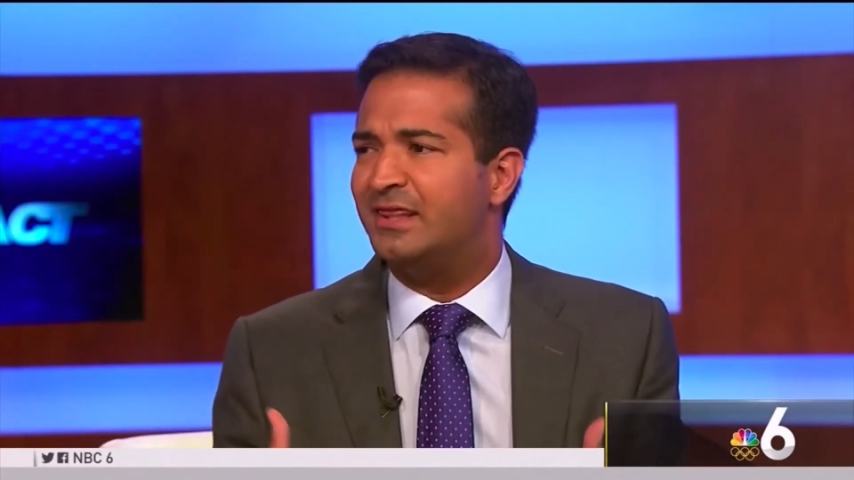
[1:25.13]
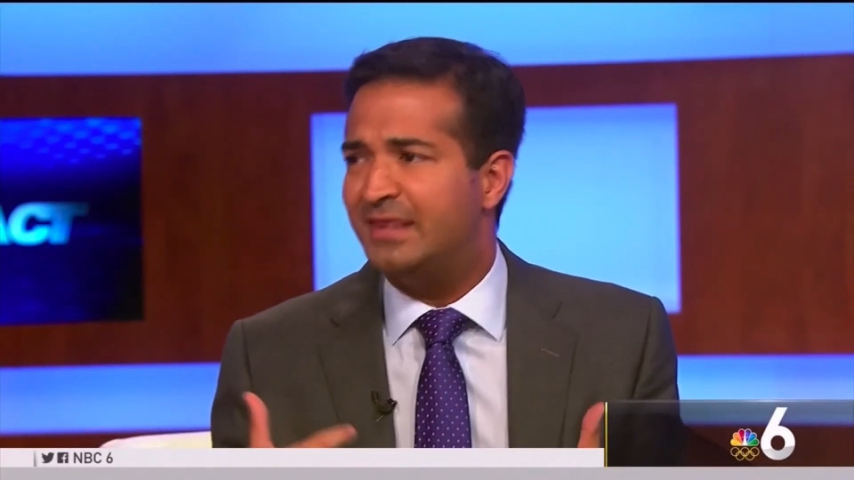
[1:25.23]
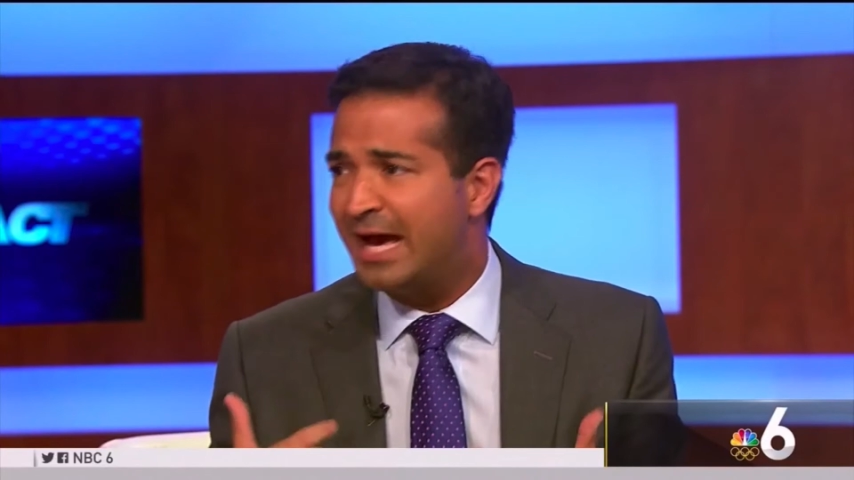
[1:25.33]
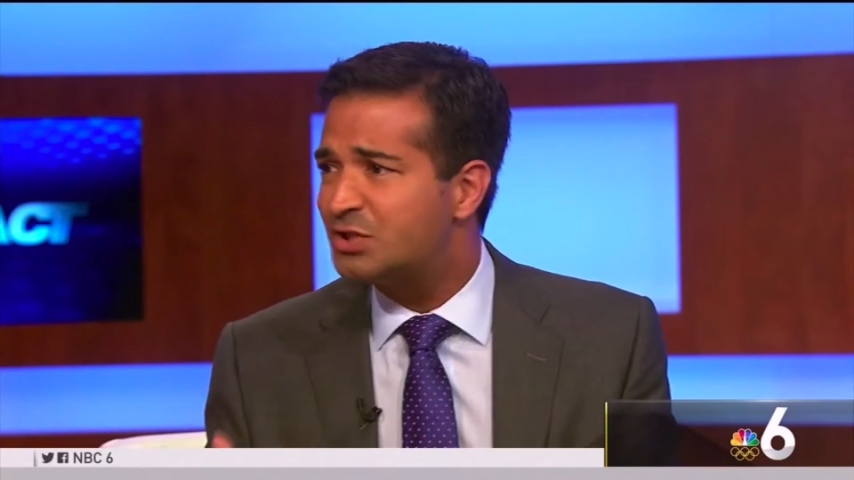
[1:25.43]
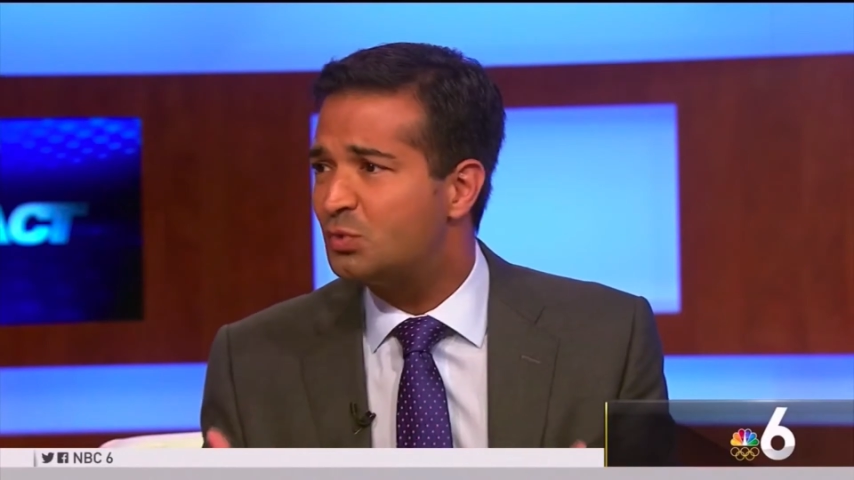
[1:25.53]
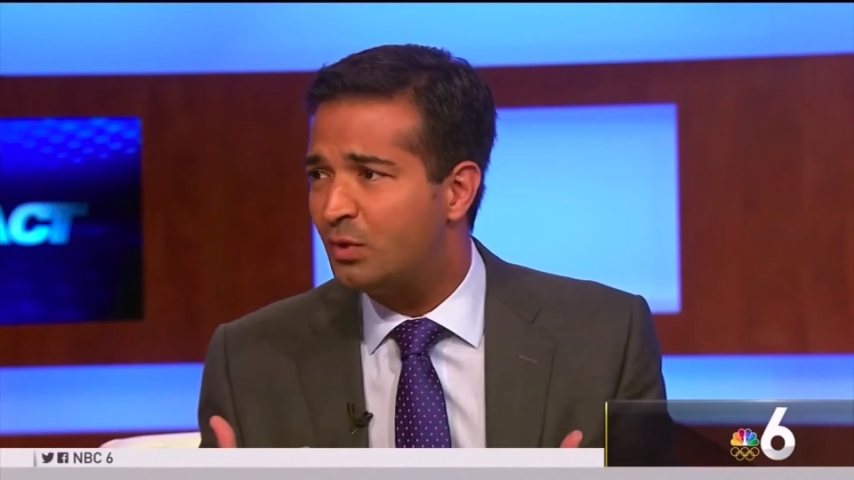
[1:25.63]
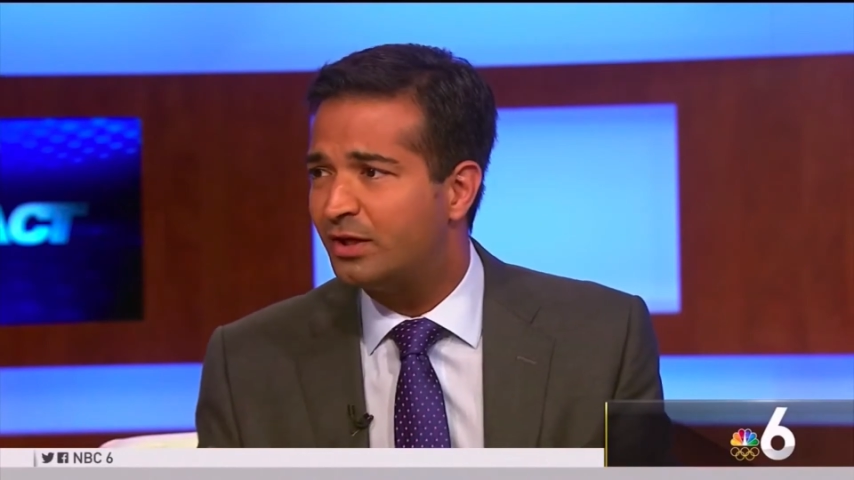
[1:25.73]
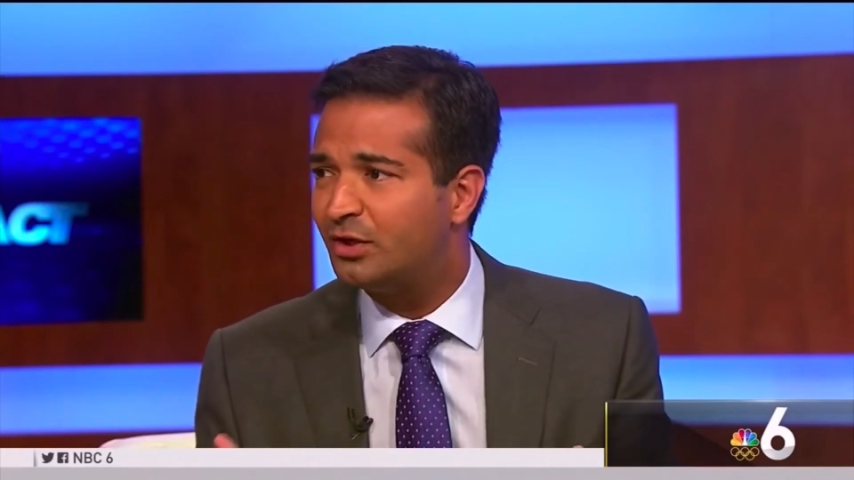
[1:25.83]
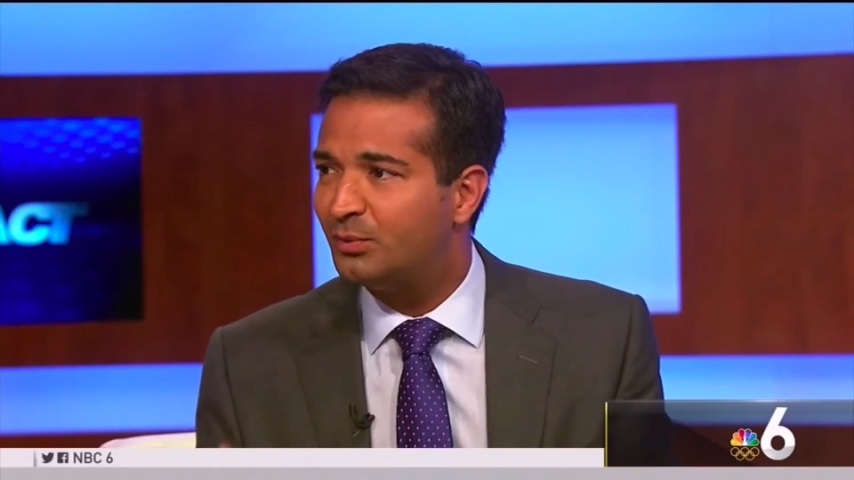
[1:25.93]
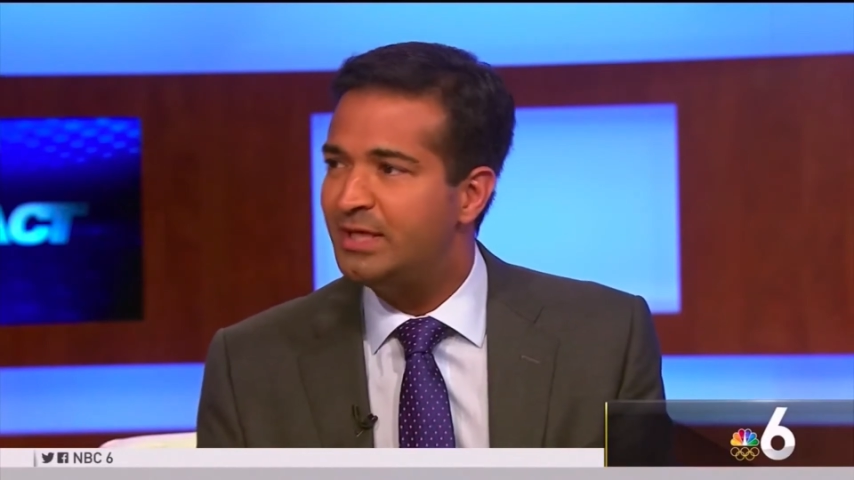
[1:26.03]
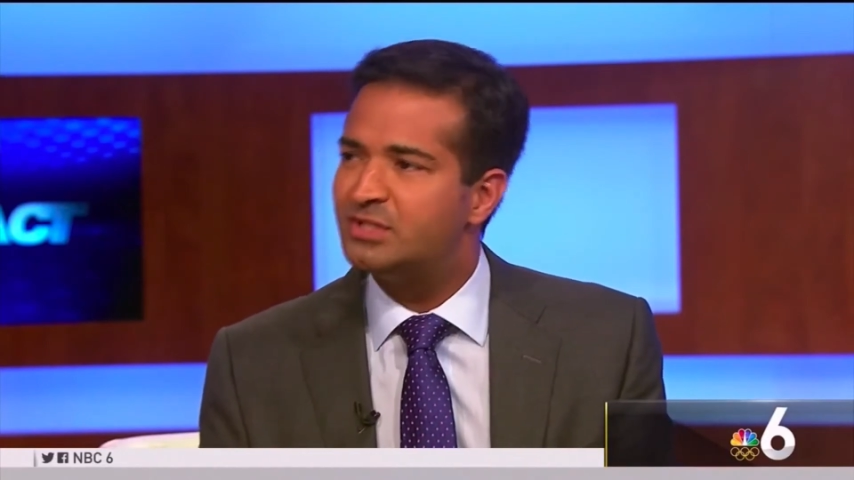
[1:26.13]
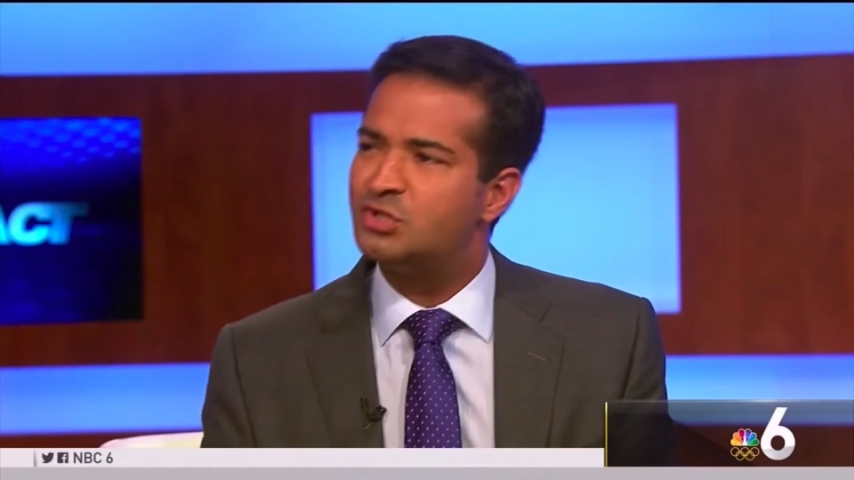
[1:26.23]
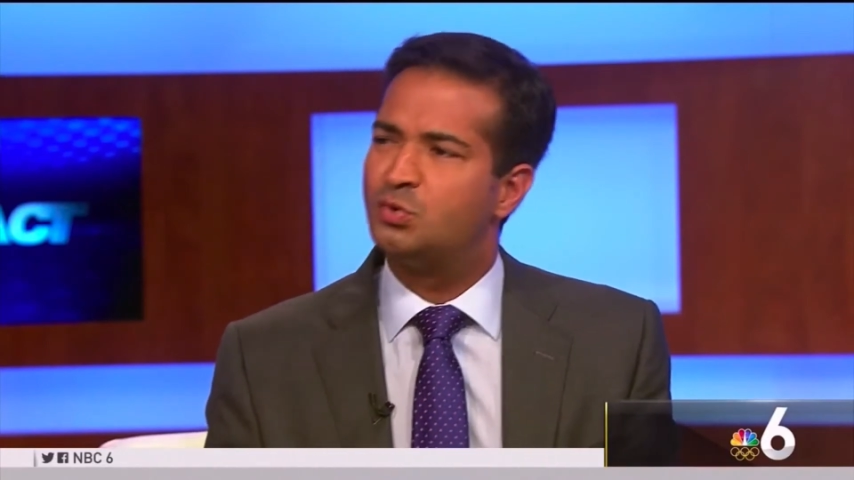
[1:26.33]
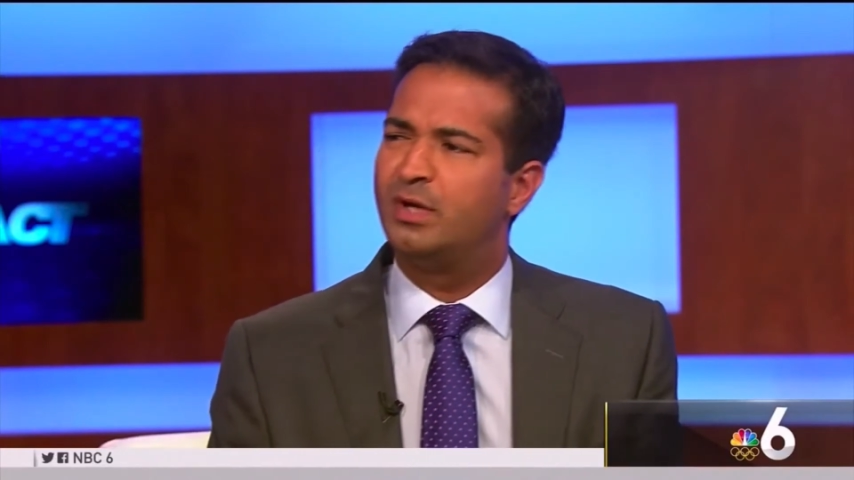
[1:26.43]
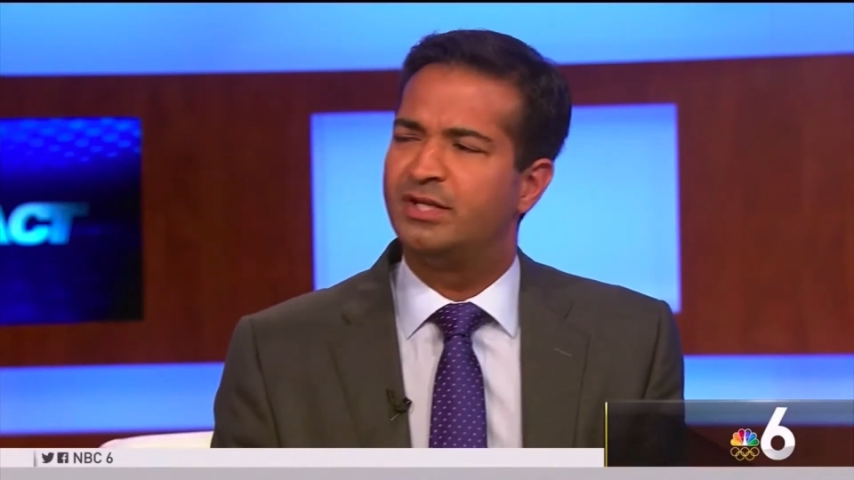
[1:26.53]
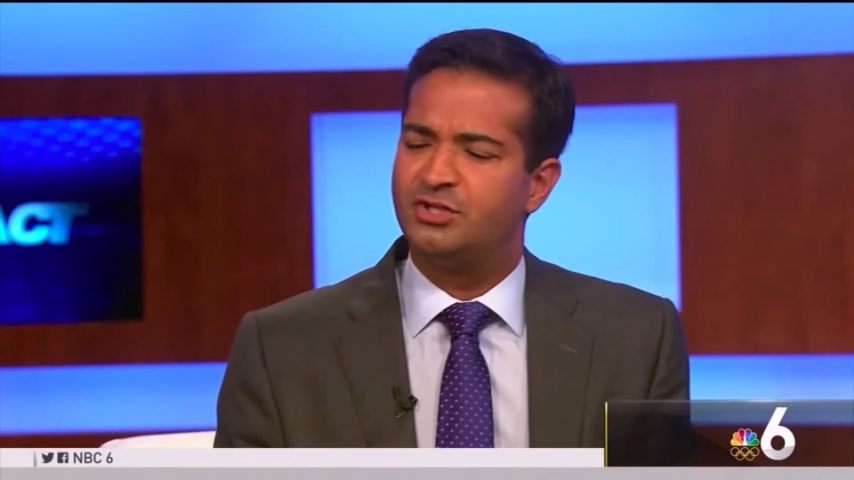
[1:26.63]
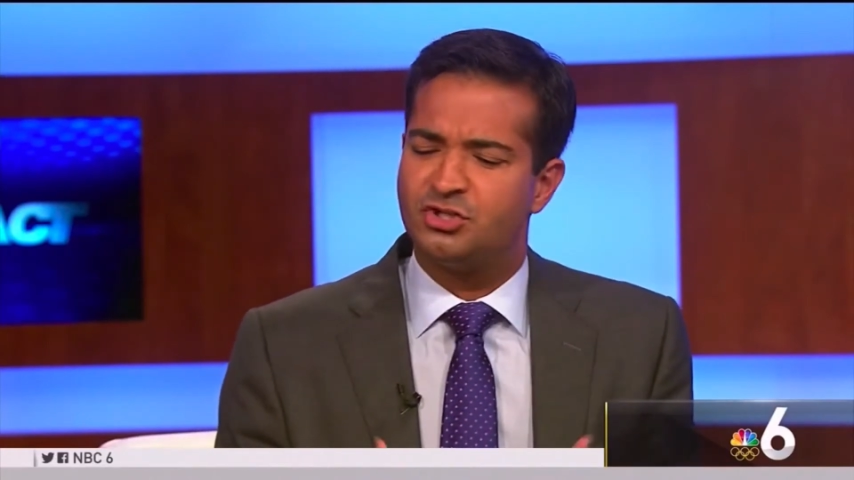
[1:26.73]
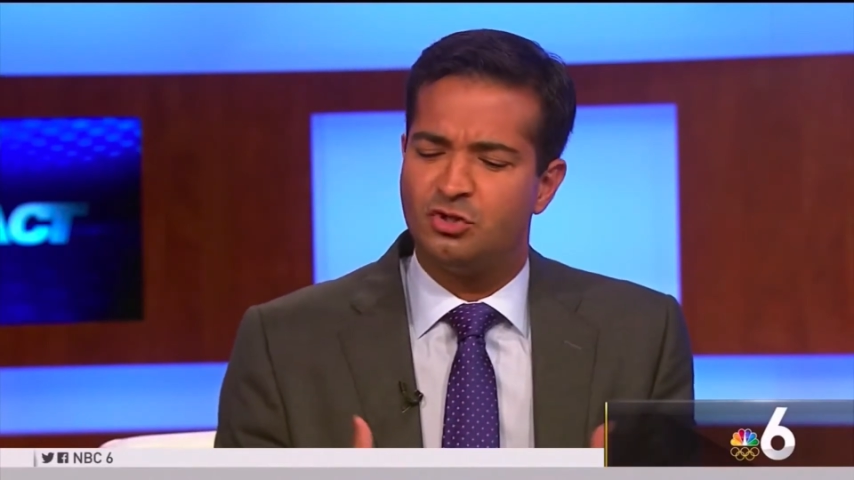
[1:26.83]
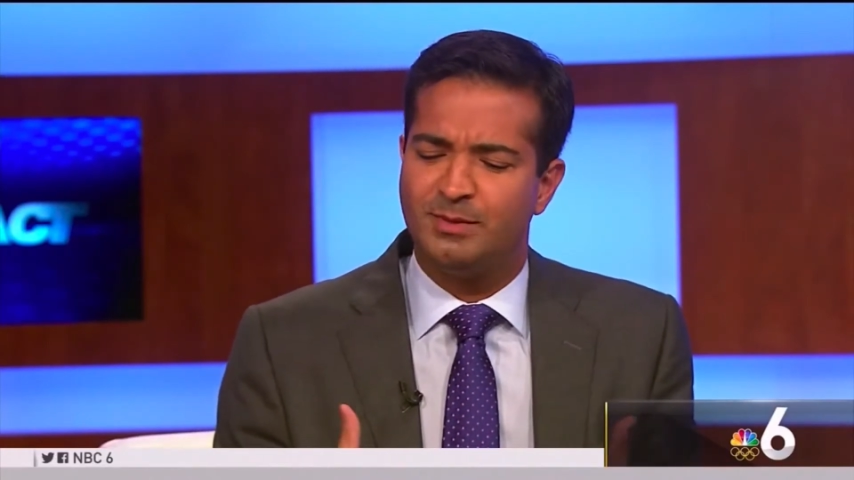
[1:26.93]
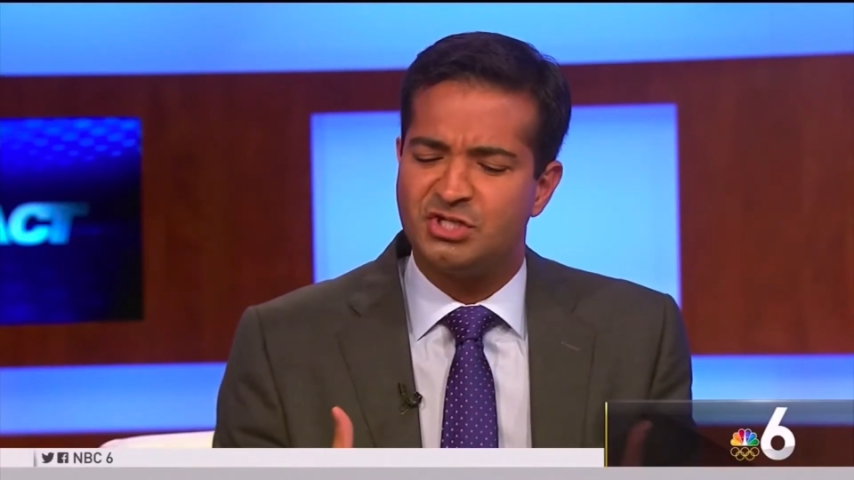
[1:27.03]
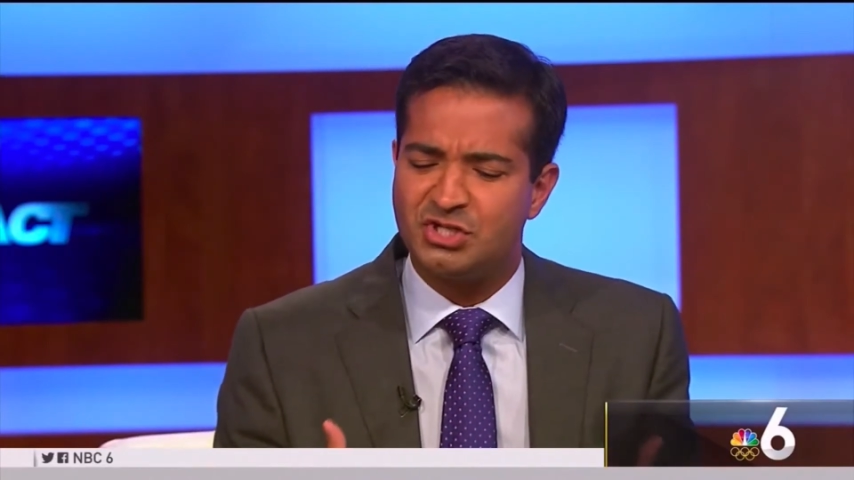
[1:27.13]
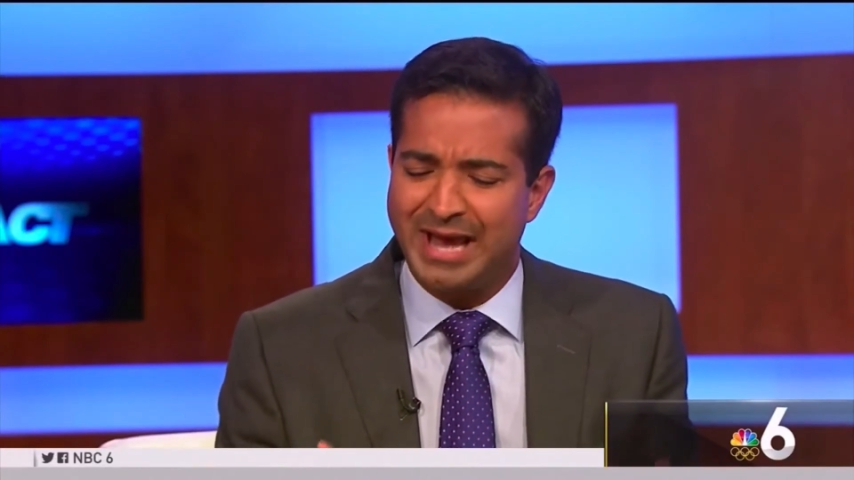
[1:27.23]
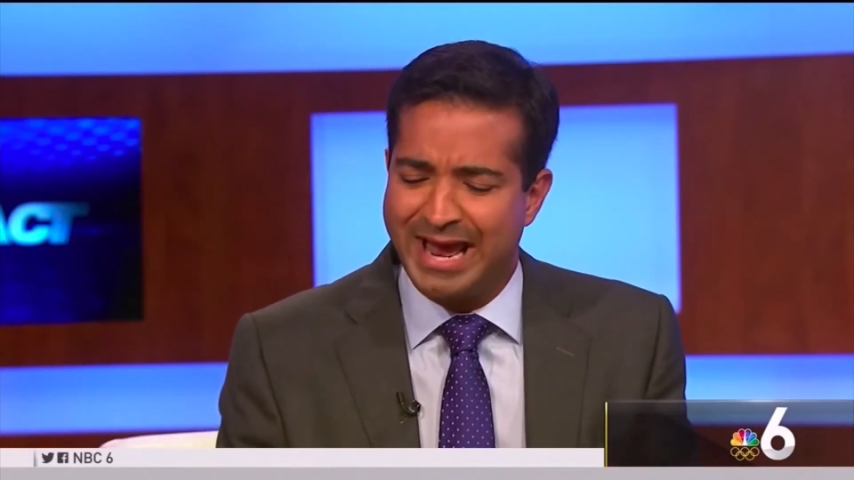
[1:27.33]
That's one of the reasons why there's so much